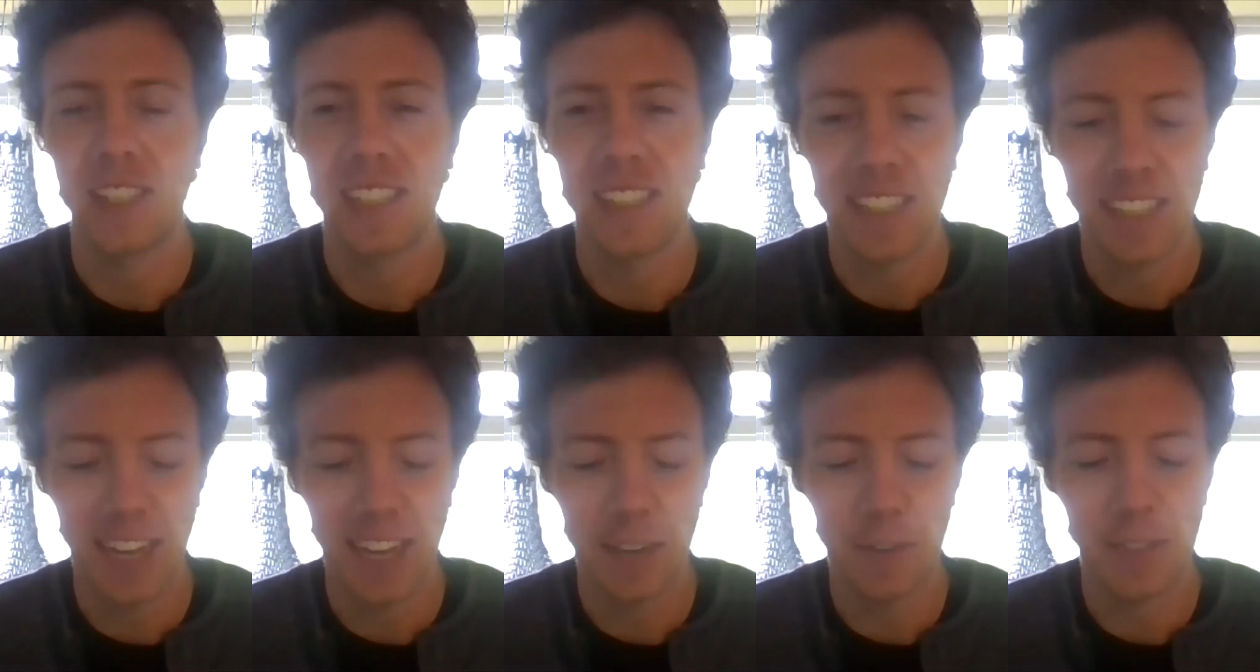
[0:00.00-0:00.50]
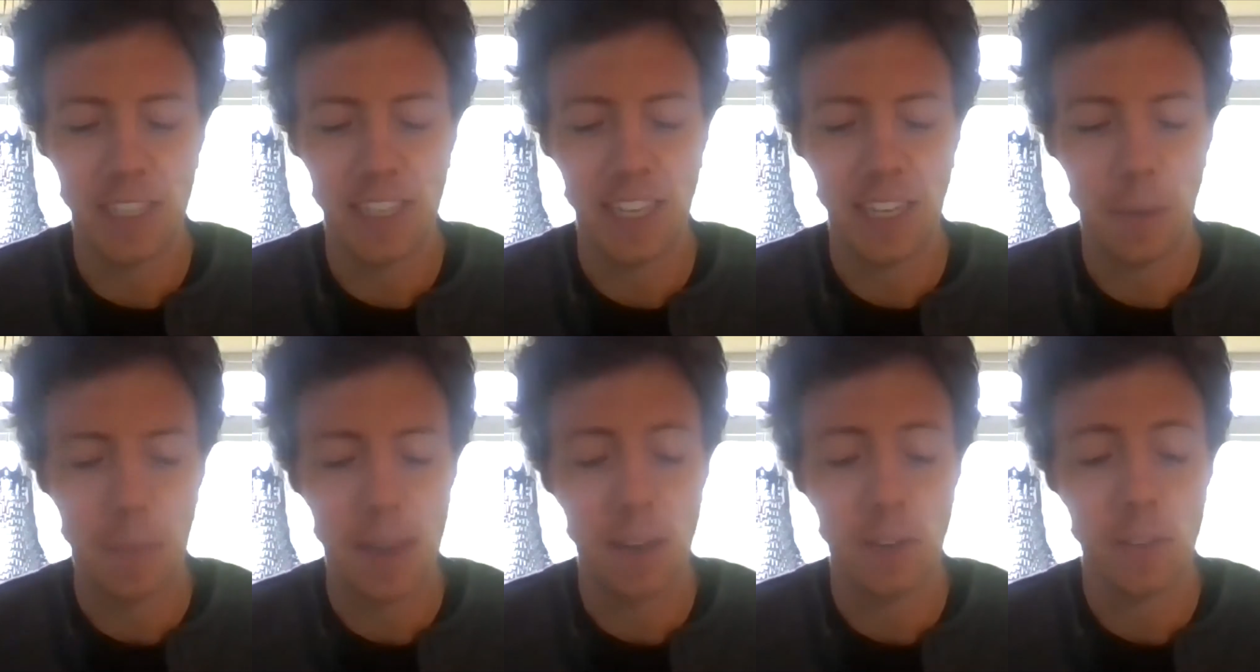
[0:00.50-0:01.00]
And today we're
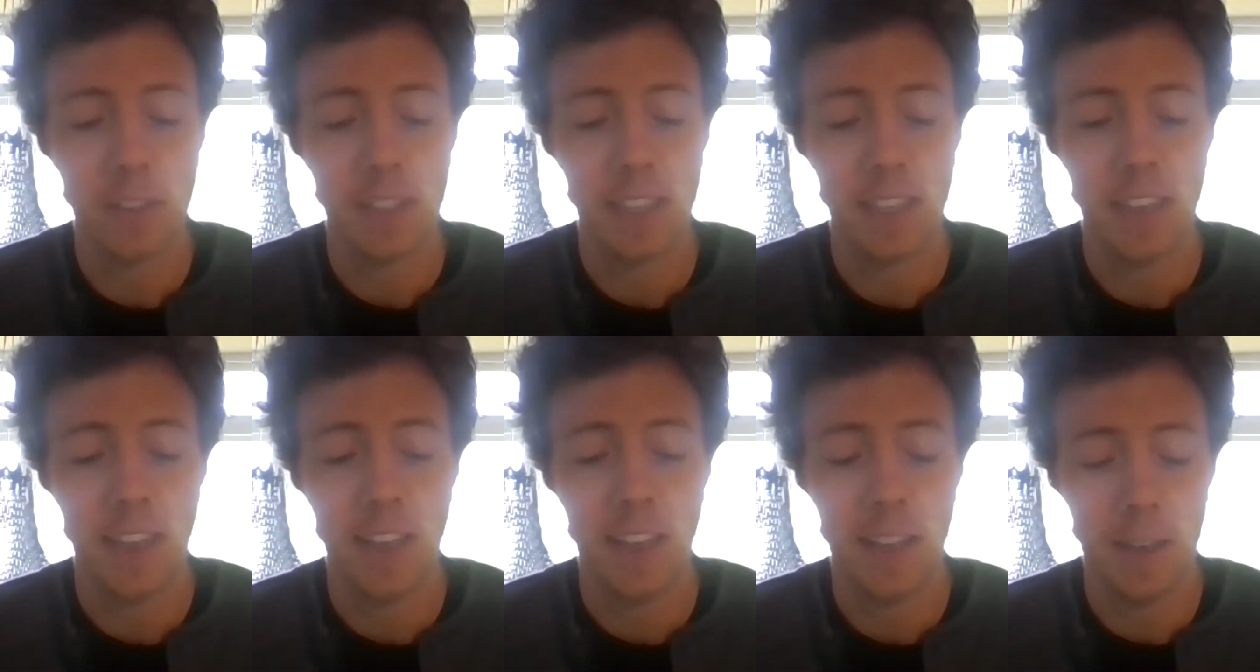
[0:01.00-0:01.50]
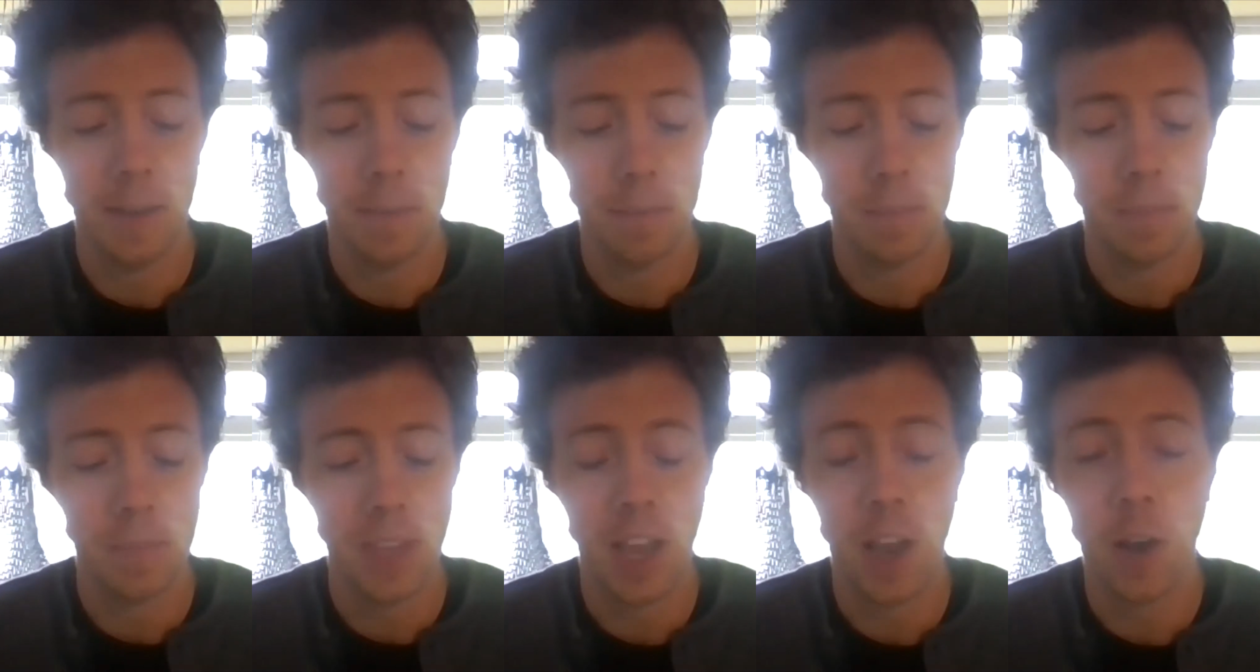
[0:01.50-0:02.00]
thinking about
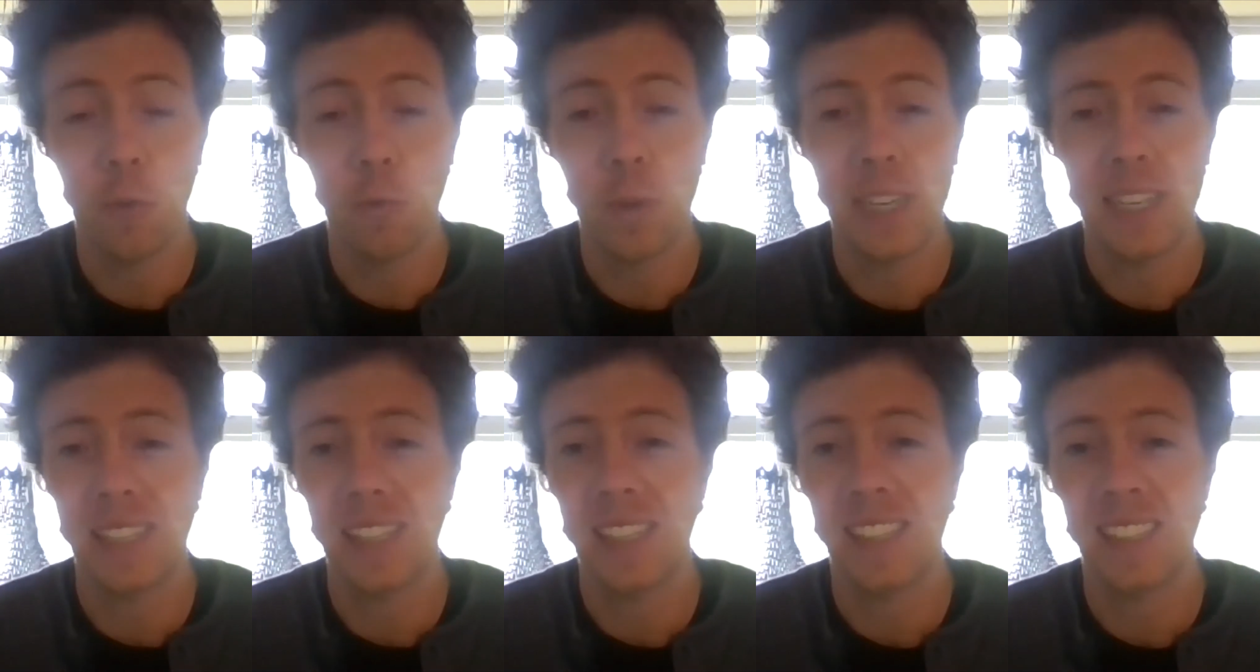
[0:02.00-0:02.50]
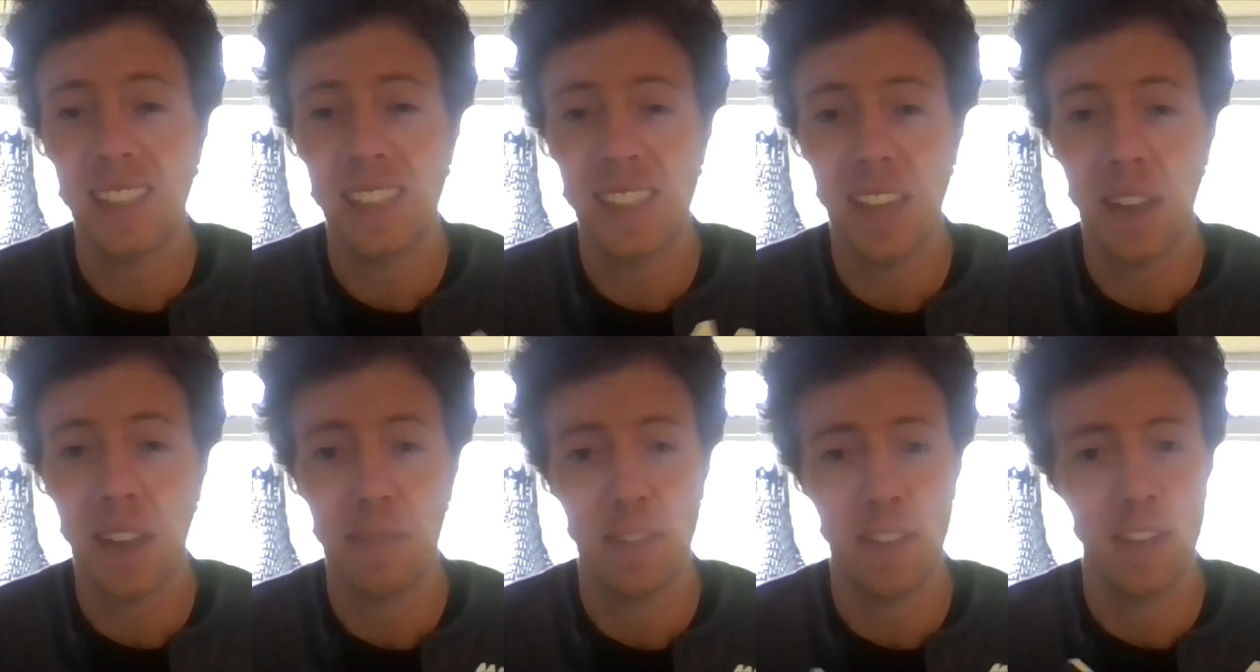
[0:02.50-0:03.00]
um, a willingness to
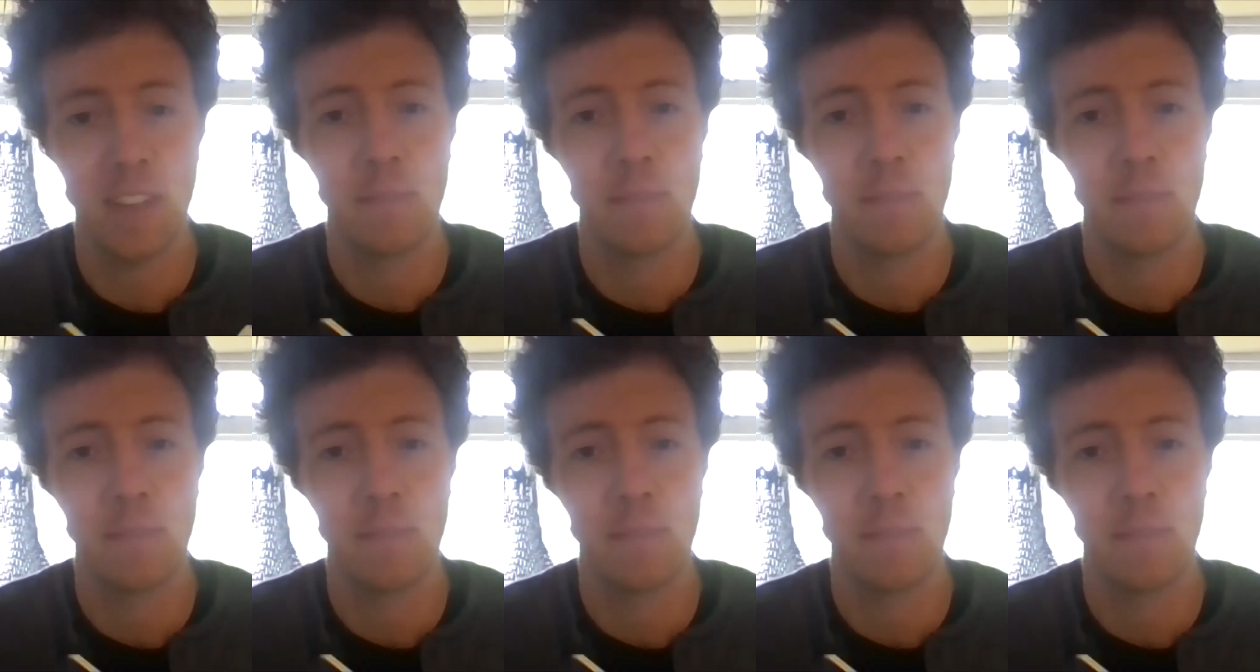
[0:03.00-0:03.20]
suffer,